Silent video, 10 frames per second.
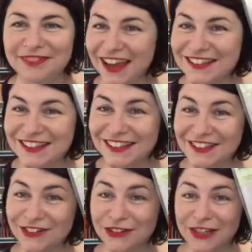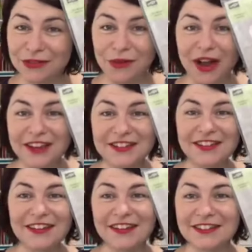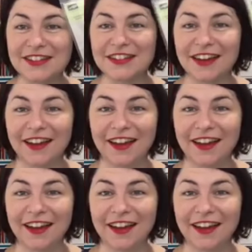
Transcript: Yes, it's a good giveaway, isn't it?